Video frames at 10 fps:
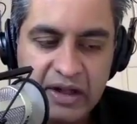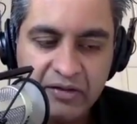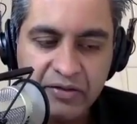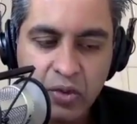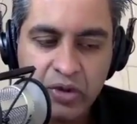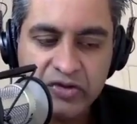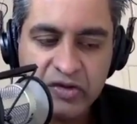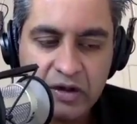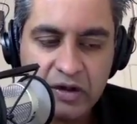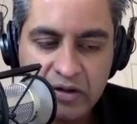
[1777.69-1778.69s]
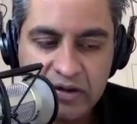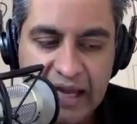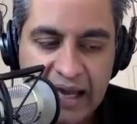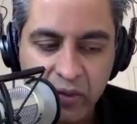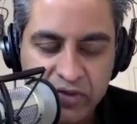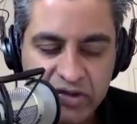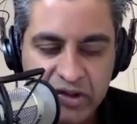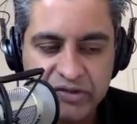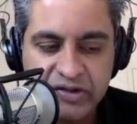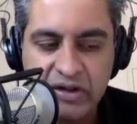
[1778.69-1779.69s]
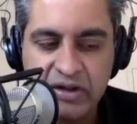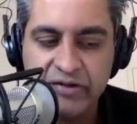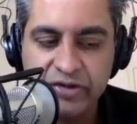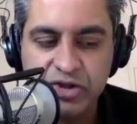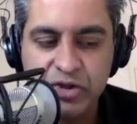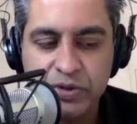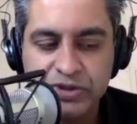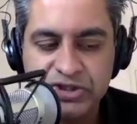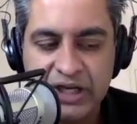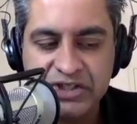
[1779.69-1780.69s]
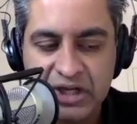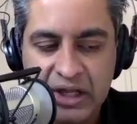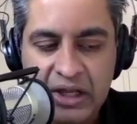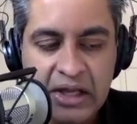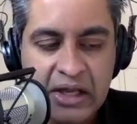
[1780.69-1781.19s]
And of course, that results in leverage appreciation.